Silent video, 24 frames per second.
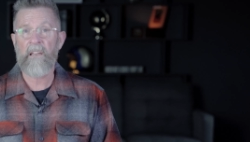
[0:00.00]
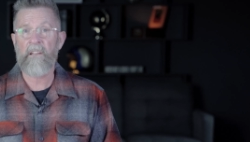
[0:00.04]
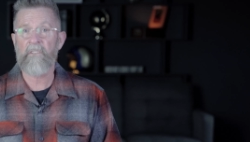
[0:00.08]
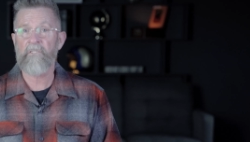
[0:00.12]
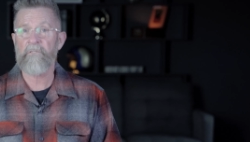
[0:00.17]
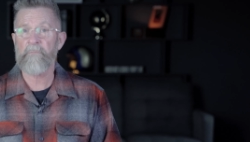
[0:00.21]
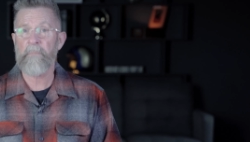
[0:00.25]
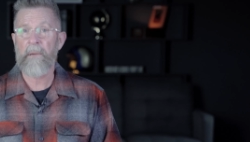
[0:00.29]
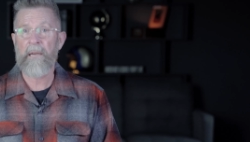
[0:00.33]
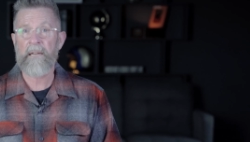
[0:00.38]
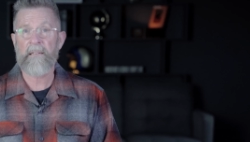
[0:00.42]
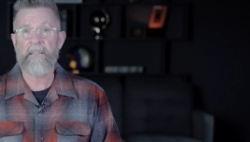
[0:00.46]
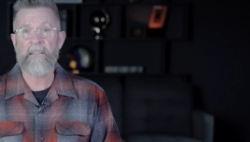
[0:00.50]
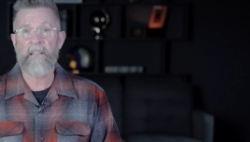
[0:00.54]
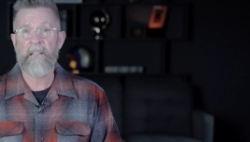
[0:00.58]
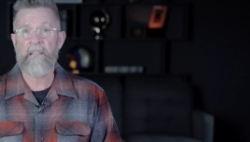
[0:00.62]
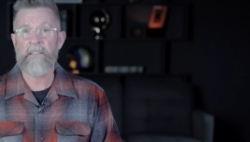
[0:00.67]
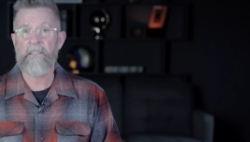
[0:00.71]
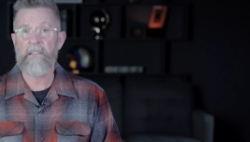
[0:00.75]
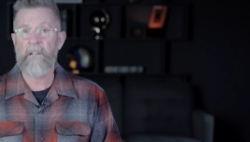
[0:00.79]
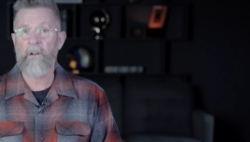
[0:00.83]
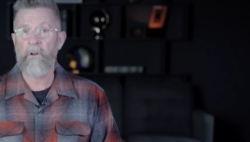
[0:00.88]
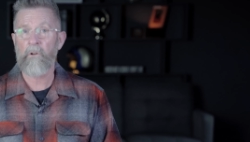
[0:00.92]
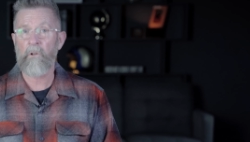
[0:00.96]
expect
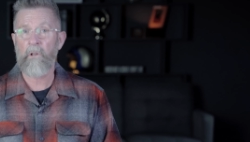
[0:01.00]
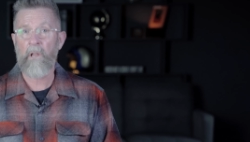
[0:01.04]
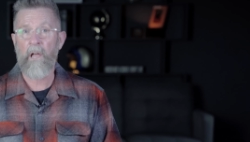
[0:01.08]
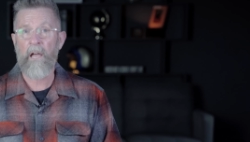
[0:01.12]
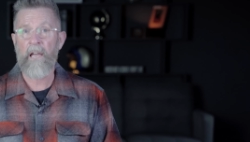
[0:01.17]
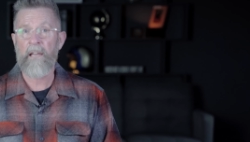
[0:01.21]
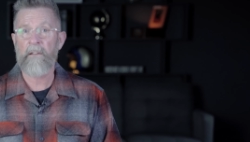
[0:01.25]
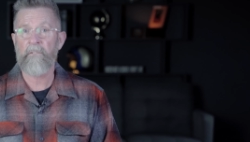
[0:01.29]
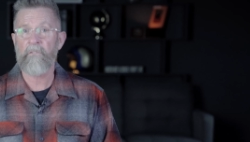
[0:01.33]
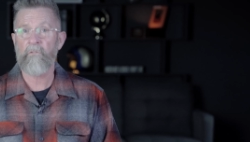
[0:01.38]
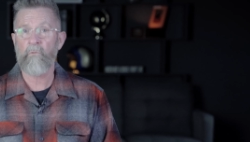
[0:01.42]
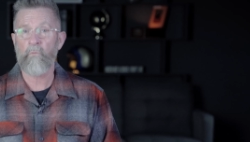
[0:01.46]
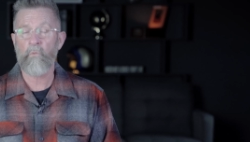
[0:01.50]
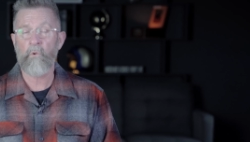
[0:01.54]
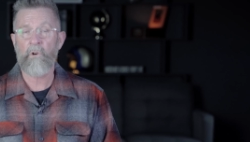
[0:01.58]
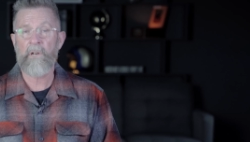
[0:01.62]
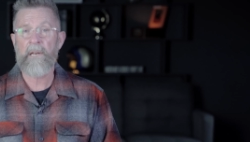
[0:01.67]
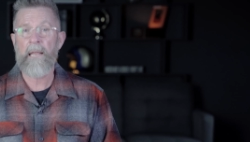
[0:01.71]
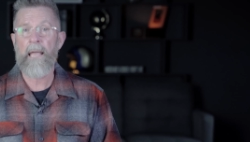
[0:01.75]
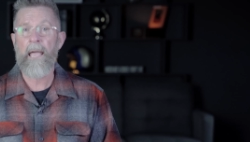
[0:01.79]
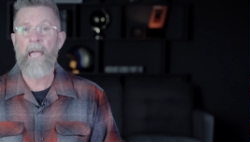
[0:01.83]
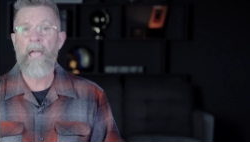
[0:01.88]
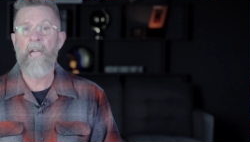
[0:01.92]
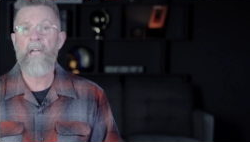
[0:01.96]
that their lives
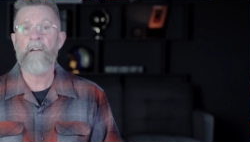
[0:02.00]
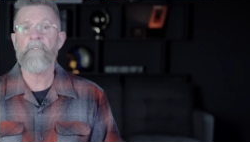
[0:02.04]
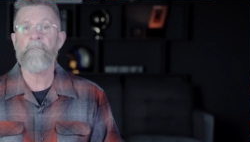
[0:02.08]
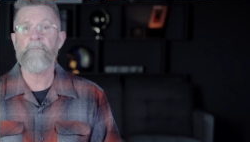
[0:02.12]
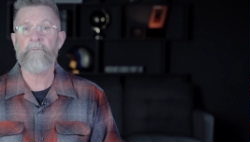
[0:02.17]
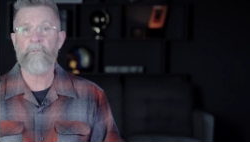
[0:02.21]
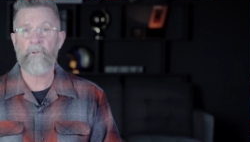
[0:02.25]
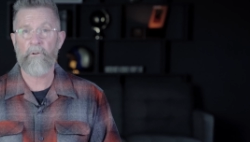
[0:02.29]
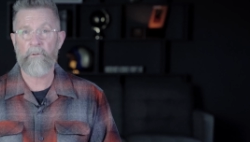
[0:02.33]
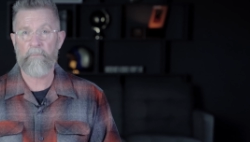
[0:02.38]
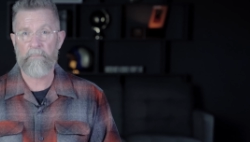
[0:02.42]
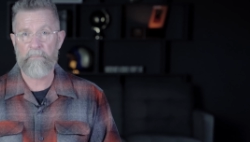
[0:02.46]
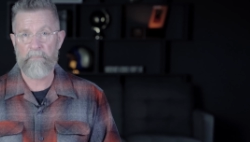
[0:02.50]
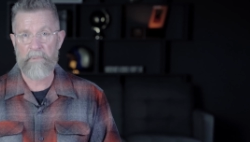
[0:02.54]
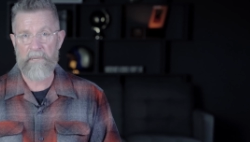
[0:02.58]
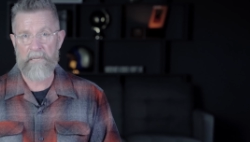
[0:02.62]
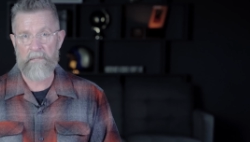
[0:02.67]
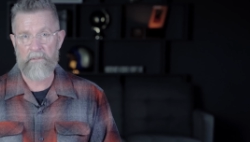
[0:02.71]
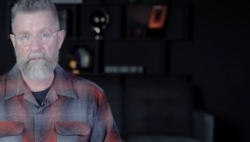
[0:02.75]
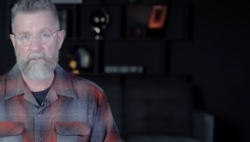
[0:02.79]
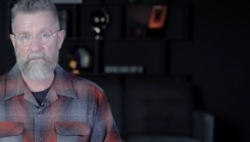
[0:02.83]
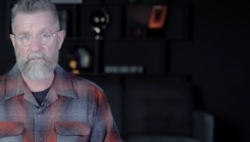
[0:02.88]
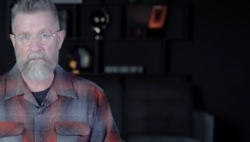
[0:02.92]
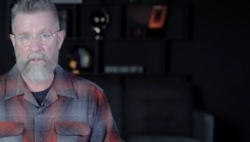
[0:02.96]
would ever
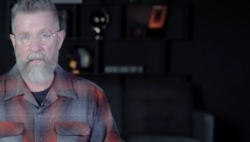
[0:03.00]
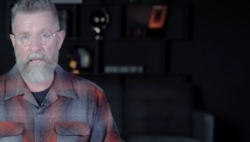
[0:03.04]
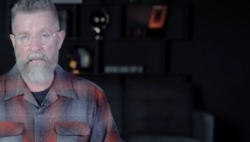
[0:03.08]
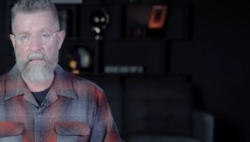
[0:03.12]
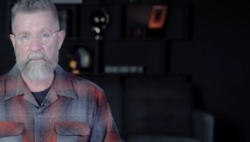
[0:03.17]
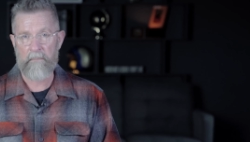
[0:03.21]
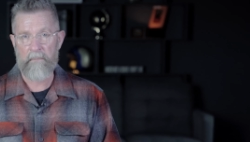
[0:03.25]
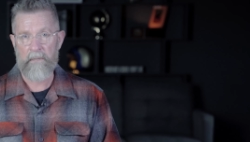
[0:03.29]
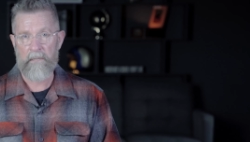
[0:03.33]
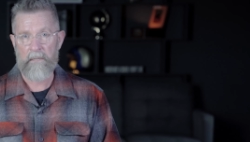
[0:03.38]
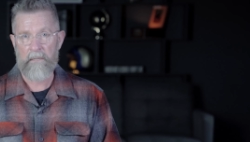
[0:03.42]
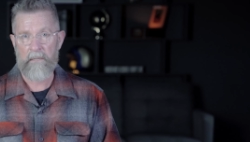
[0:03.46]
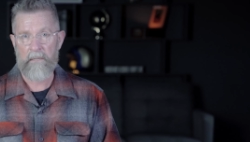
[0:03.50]
be the same.